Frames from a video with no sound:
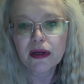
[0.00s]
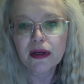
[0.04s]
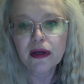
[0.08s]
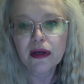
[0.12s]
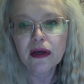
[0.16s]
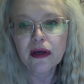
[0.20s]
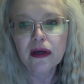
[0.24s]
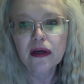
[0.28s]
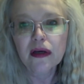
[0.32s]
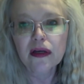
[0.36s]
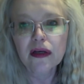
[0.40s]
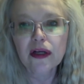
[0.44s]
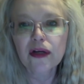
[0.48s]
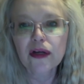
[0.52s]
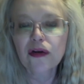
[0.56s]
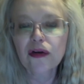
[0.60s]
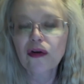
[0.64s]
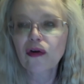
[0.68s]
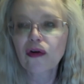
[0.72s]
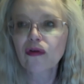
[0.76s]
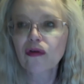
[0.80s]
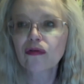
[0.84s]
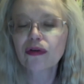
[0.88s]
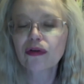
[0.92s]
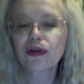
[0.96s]
You
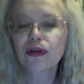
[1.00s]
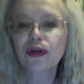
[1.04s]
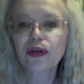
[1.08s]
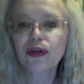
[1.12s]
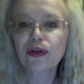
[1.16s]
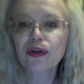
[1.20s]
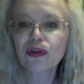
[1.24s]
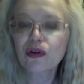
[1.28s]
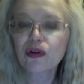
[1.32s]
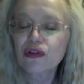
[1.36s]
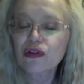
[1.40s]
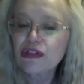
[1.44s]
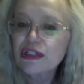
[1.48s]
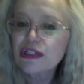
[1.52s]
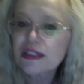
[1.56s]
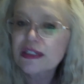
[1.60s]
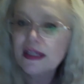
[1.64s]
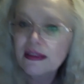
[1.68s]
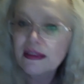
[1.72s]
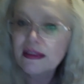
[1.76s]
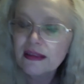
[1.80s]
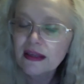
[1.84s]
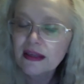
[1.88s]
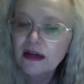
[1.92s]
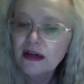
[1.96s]
don't
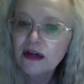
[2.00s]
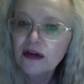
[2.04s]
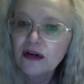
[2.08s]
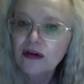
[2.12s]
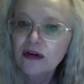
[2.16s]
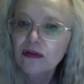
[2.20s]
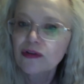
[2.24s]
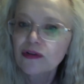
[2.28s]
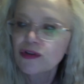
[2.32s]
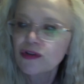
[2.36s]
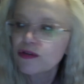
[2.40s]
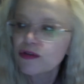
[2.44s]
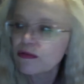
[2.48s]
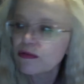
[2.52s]
sit there,